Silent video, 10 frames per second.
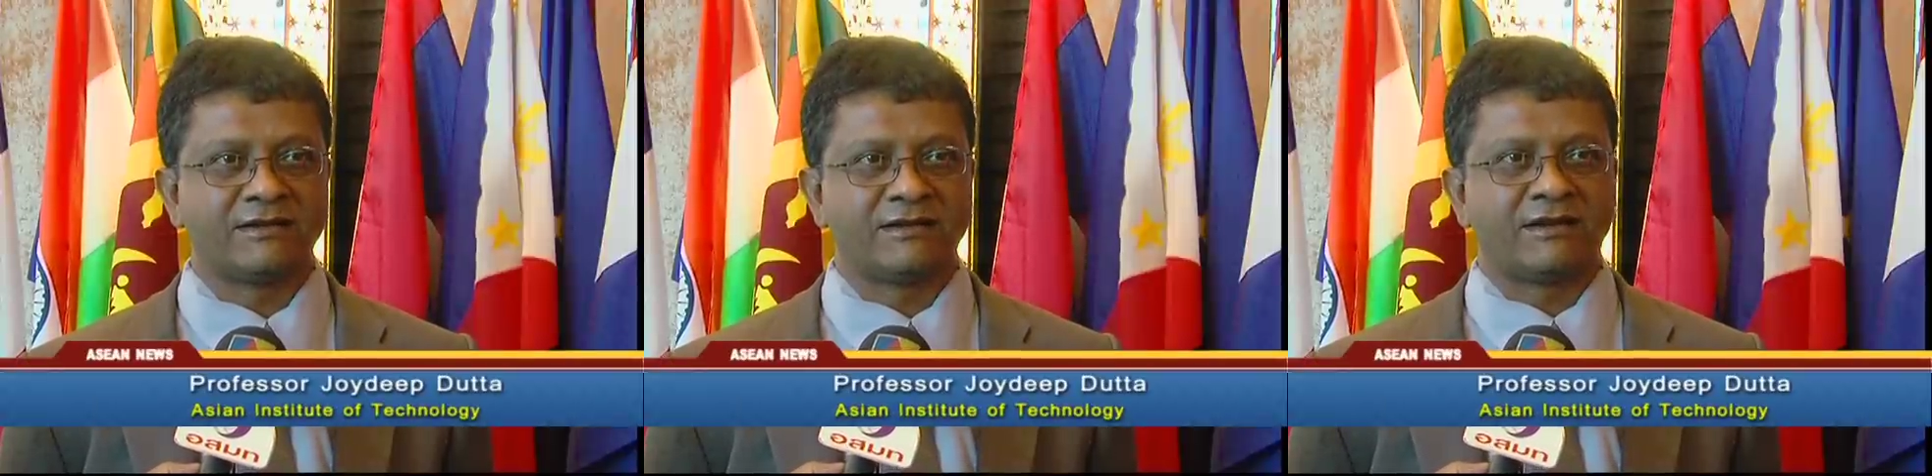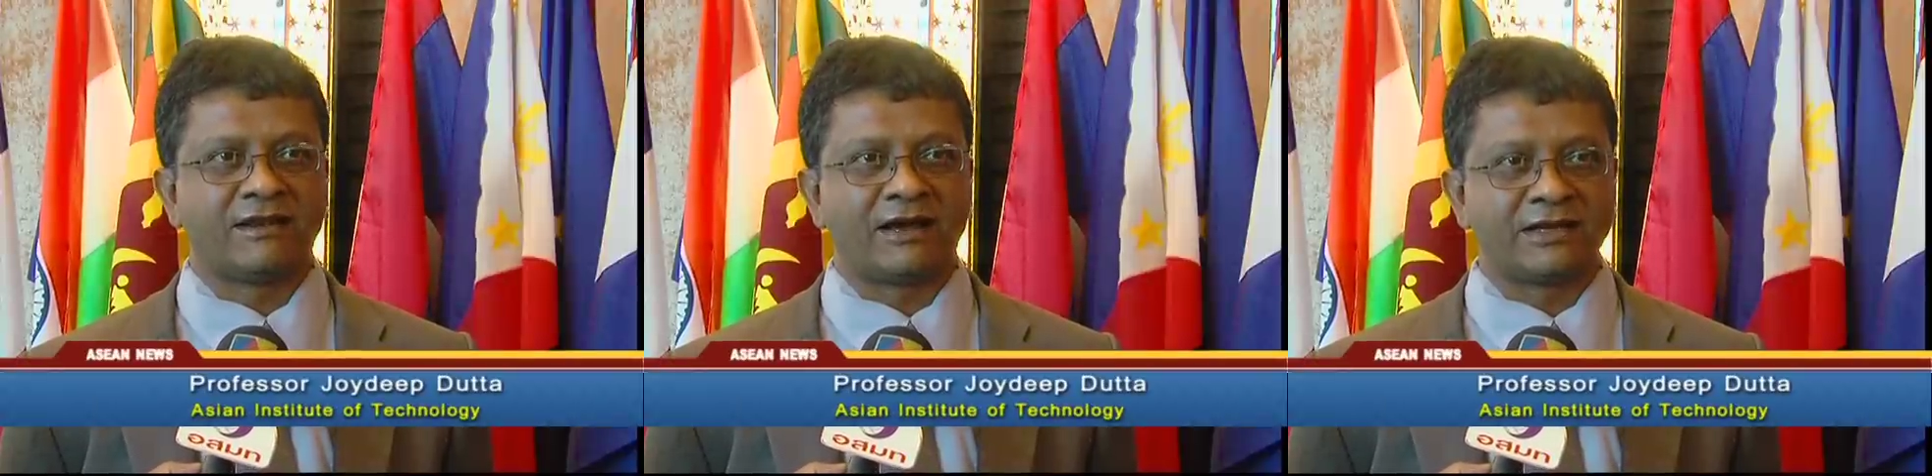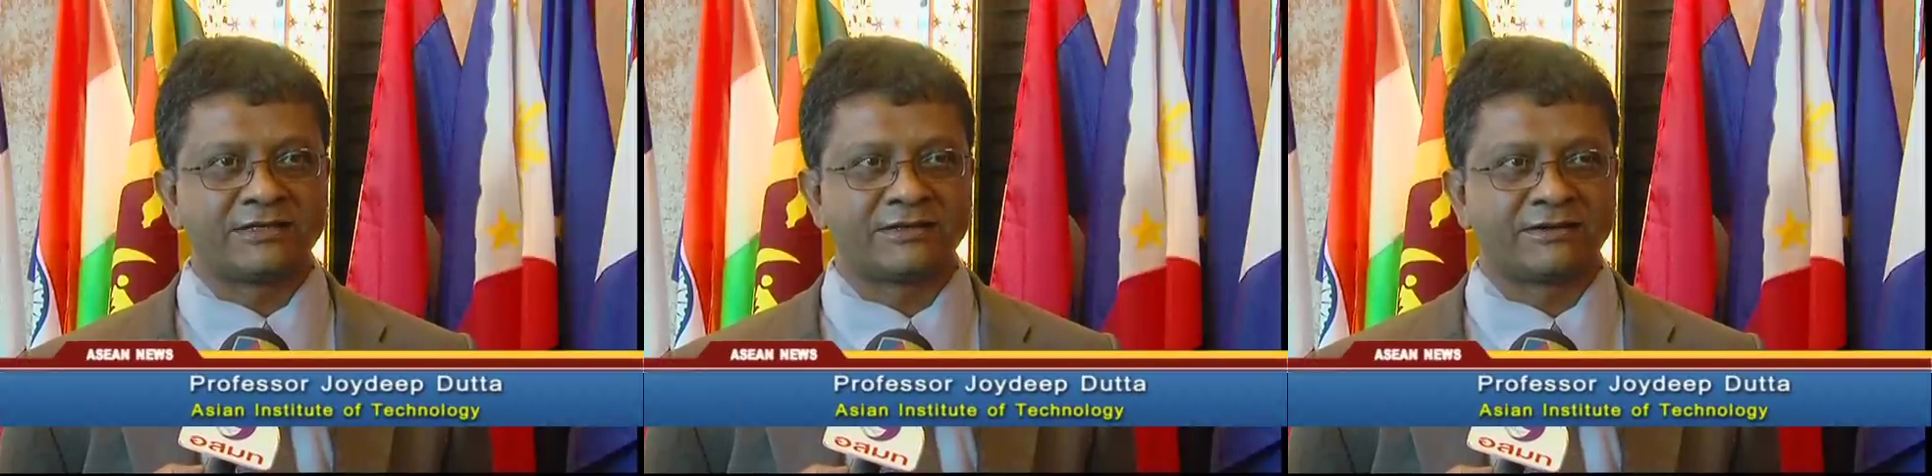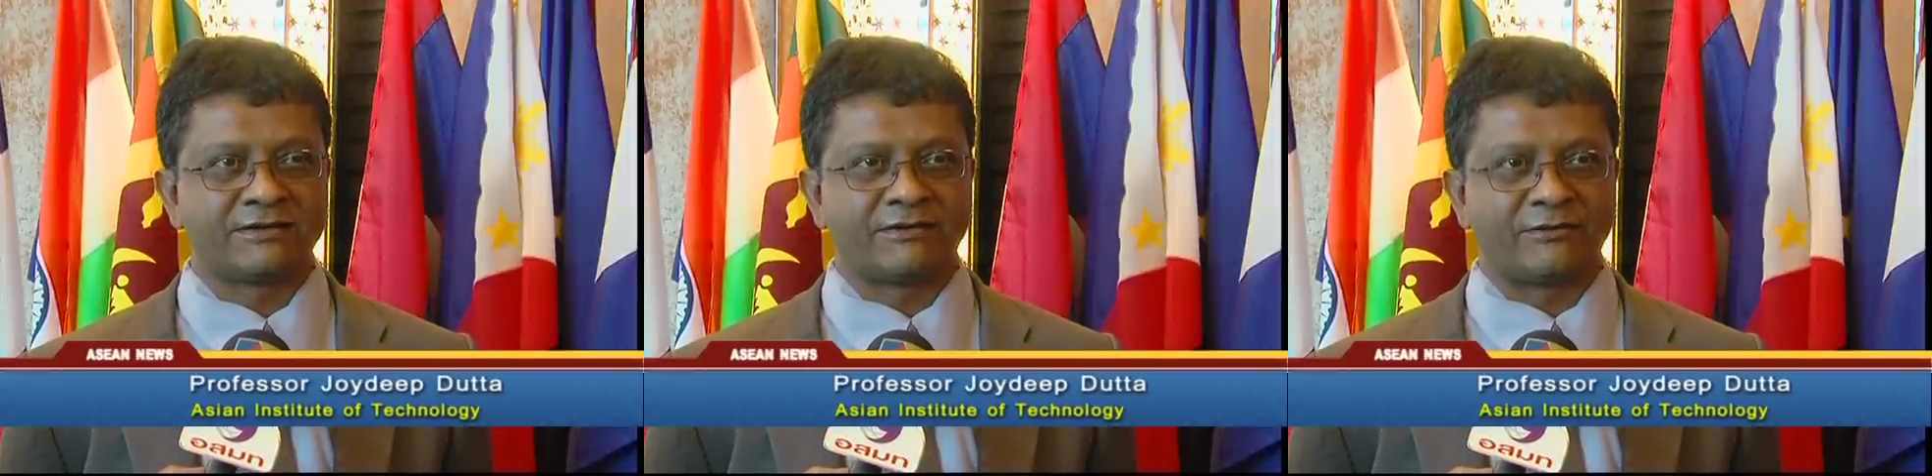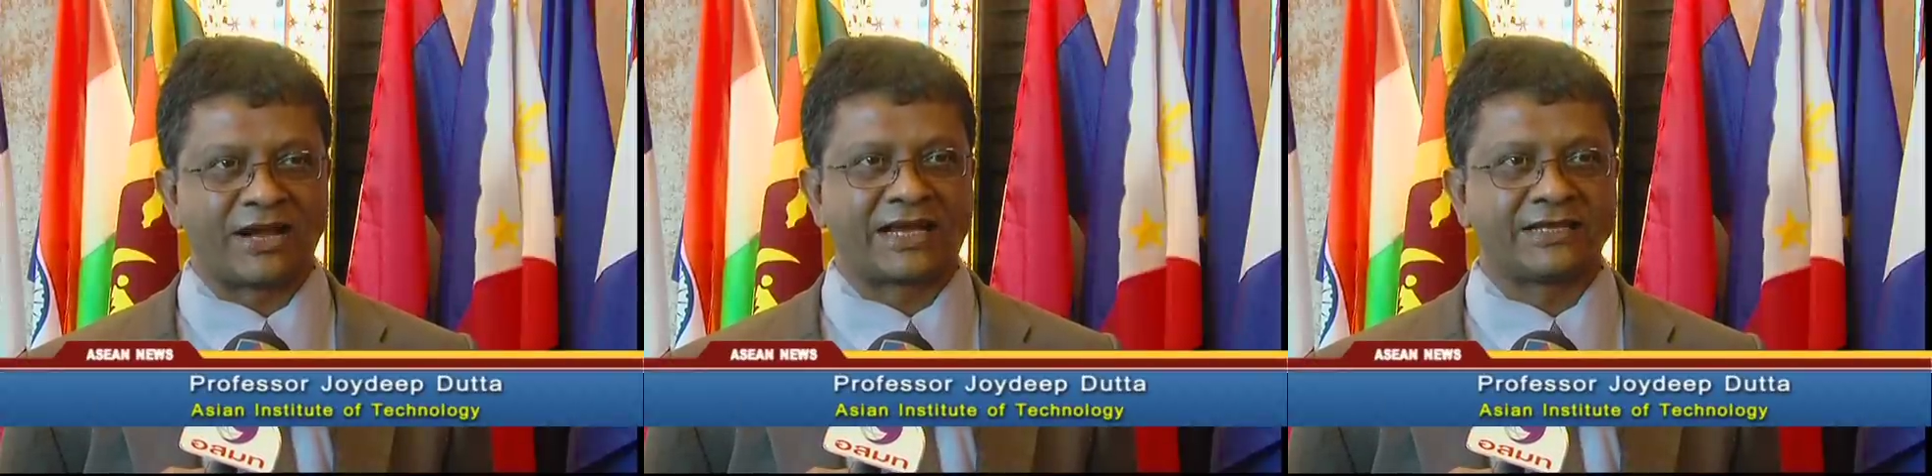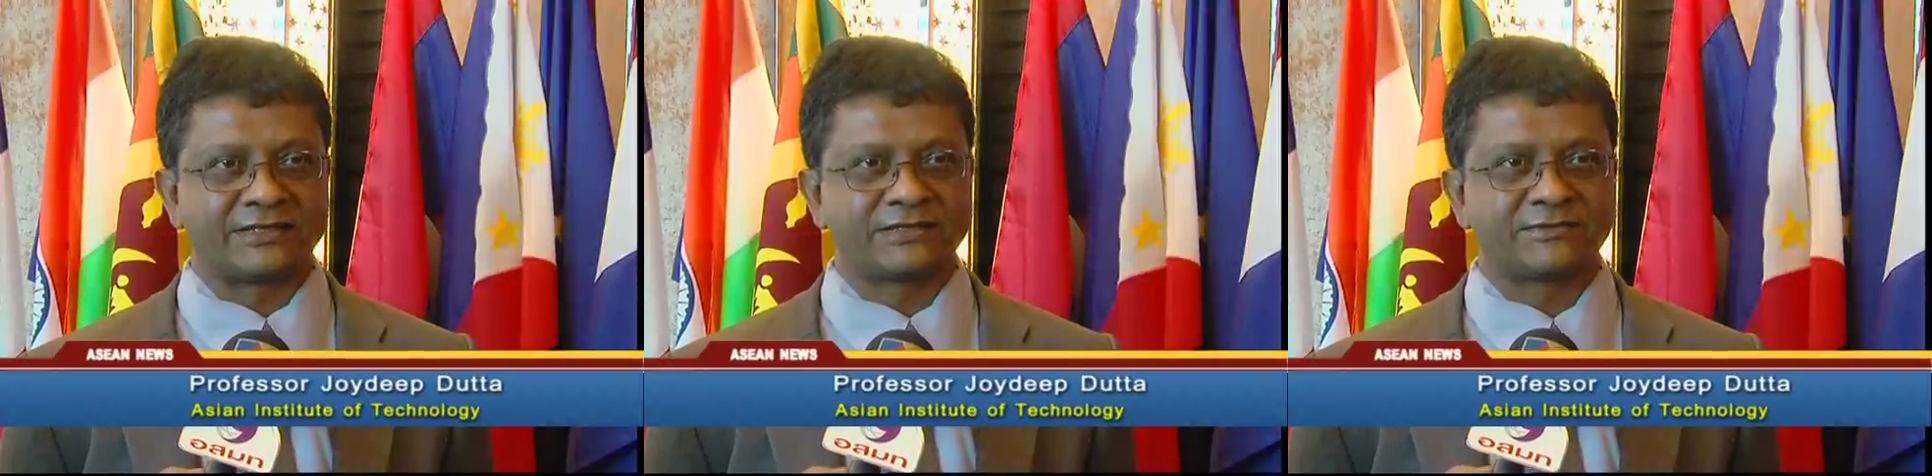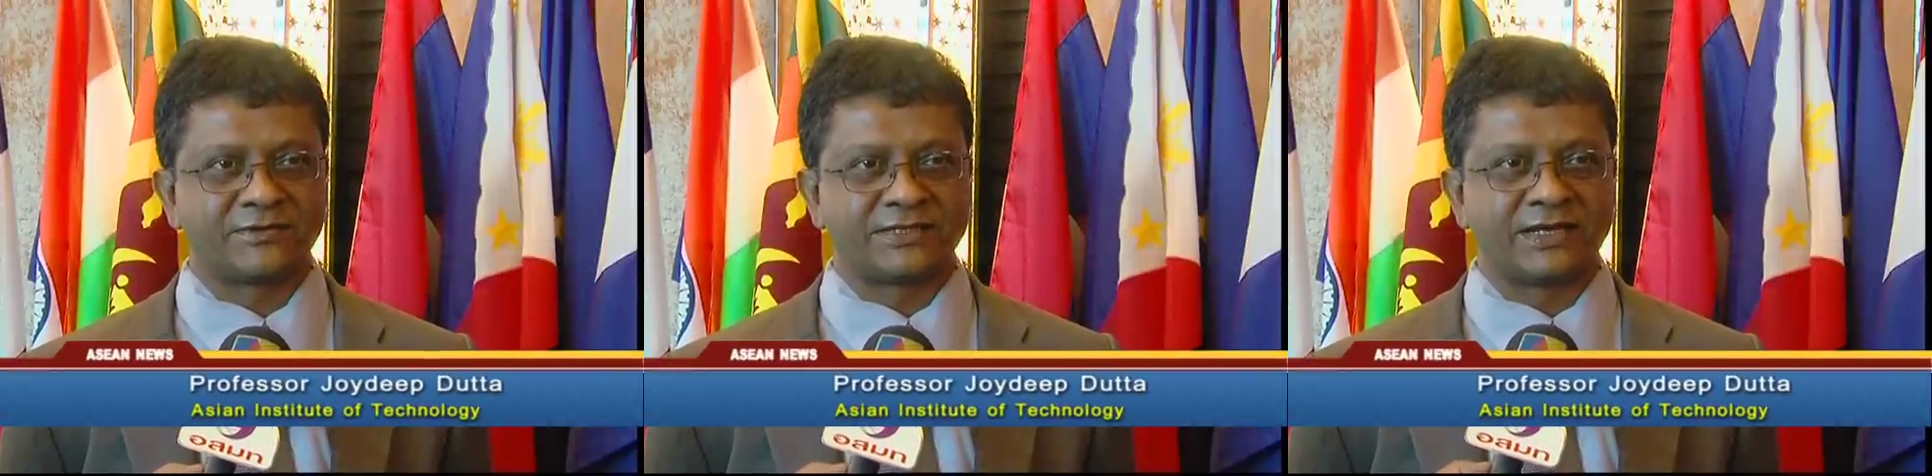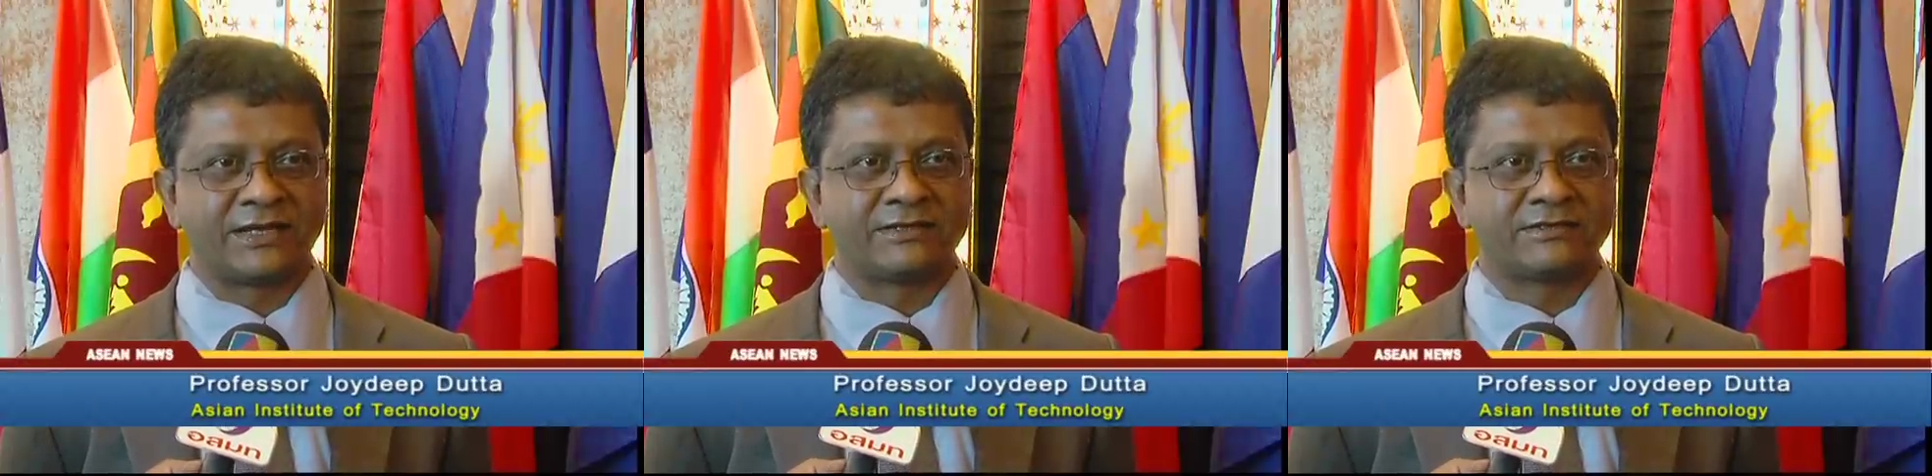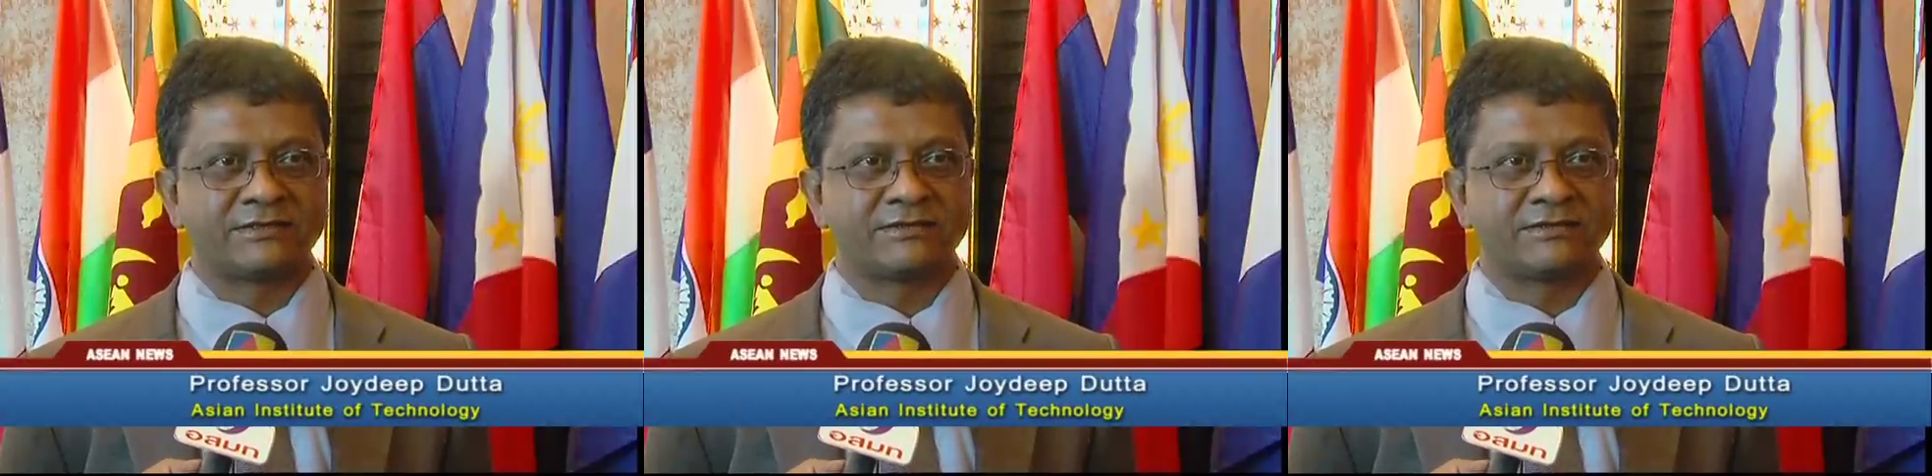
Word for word: lighter rackets for tennis,